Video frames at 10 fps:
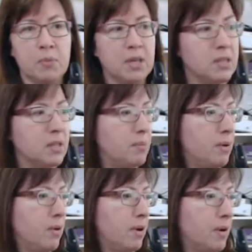beats in the
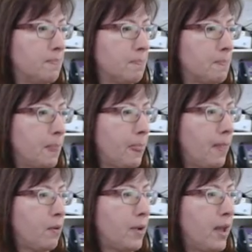bar,
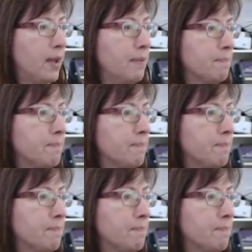okay?